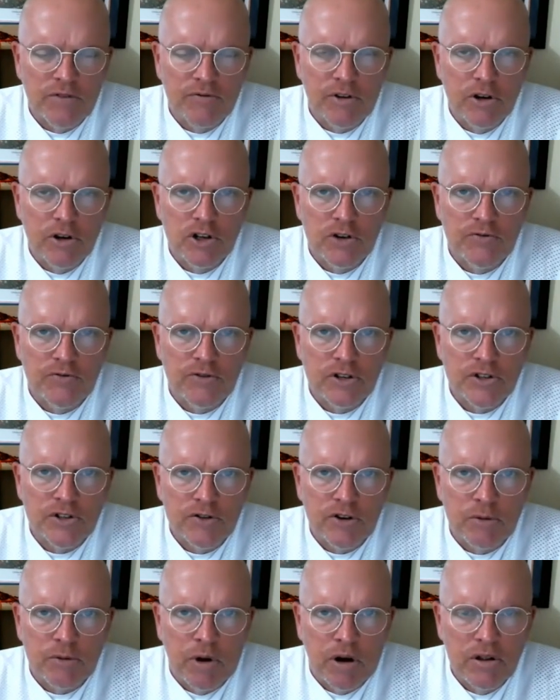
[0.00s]
a future for
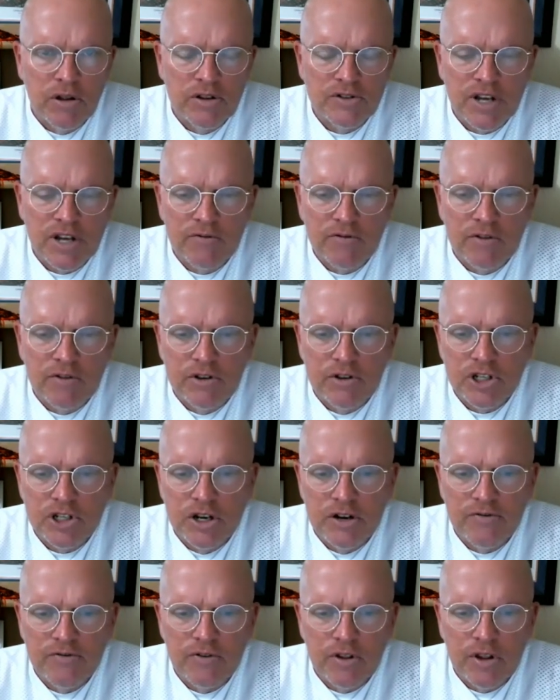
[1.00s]
Cedric Mullins after this
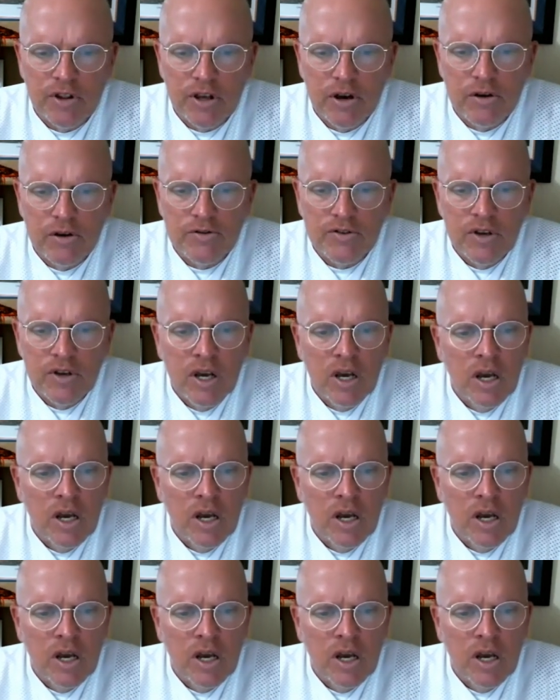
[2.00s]
year for the O's.